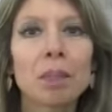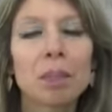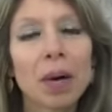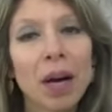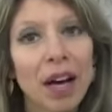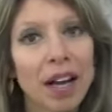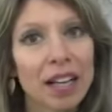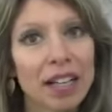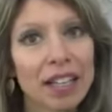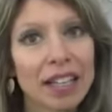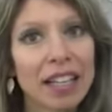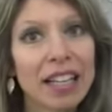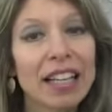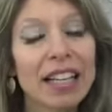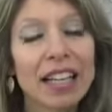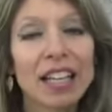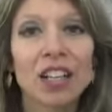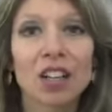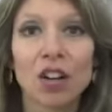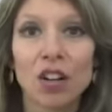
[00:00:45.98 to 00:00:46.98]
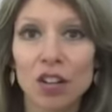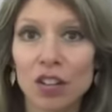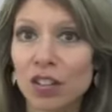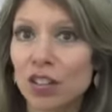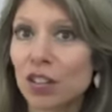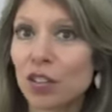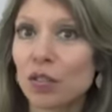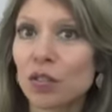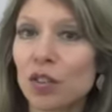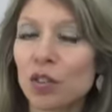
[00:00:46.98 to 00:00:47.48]
but it can
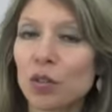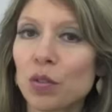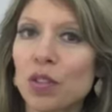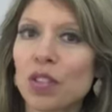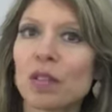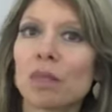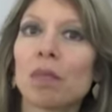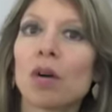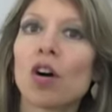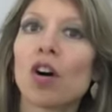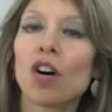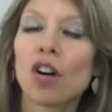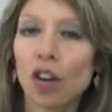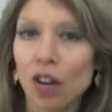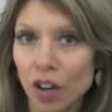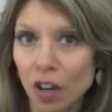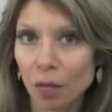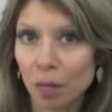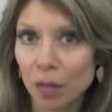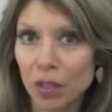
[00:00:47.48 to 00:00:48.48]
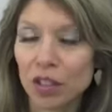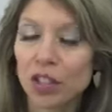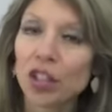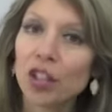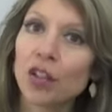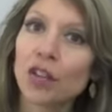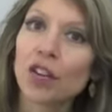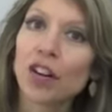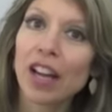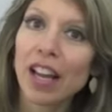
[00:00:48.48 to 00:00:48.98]
also do some harm
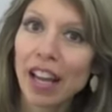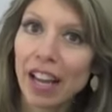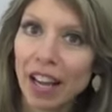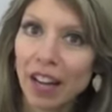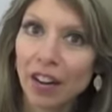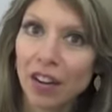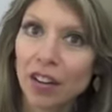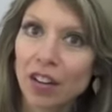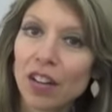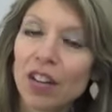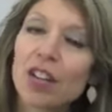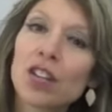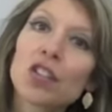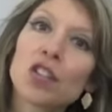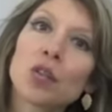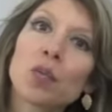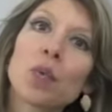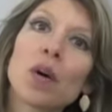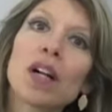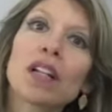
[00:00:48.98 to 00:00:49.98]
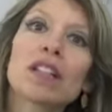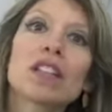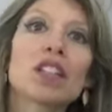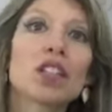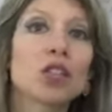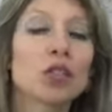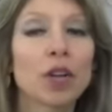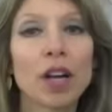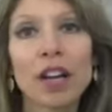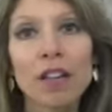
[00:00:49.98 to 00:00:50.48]
to your hair. So while it's
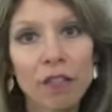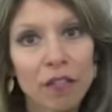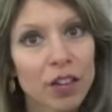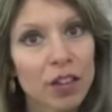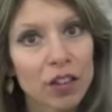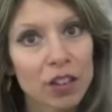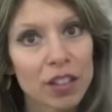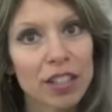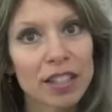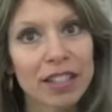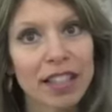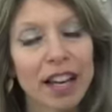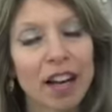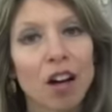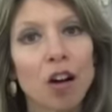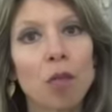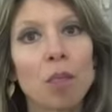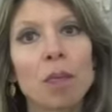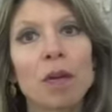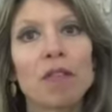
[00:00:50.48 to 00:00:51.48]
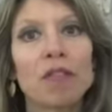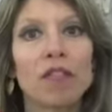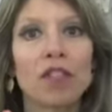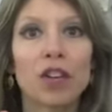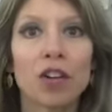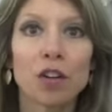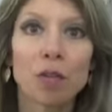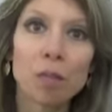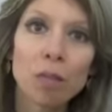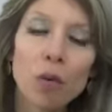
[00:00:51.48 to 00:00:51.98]
great for your scalp and for
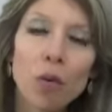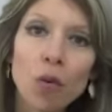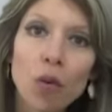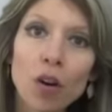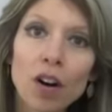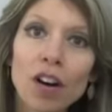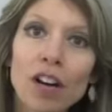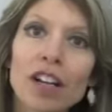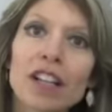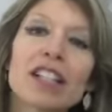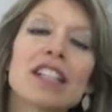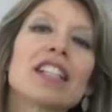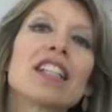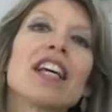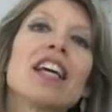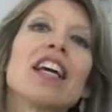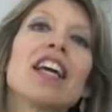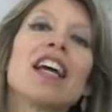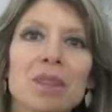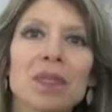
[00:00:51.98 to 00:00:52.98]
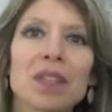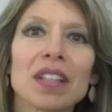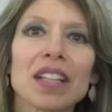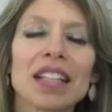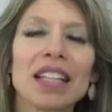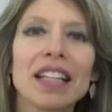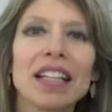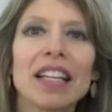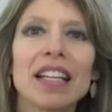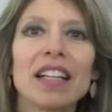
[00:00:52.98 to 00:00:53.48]
your pores,
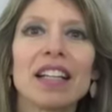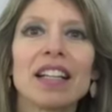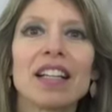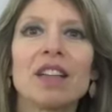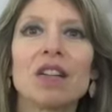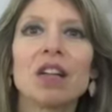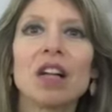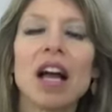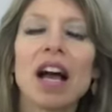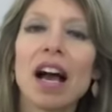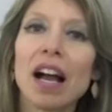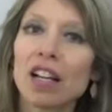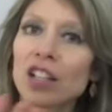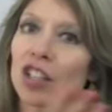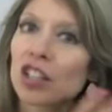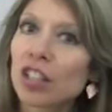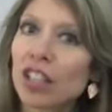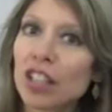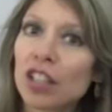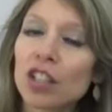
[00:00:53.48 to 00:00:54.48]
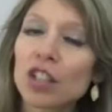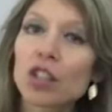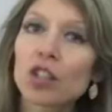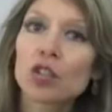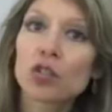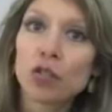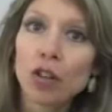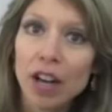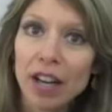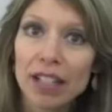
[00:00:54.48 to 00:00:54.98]
it actually
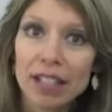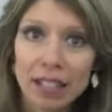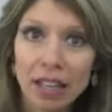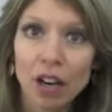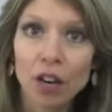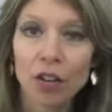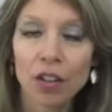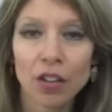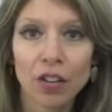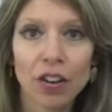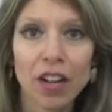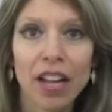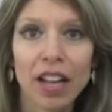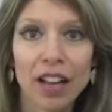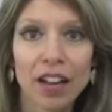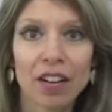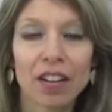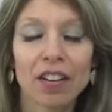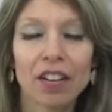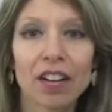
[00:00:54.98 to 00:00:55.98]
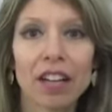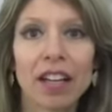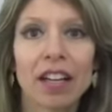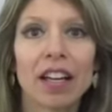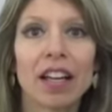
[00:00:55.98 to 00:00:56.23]
dries out your hair.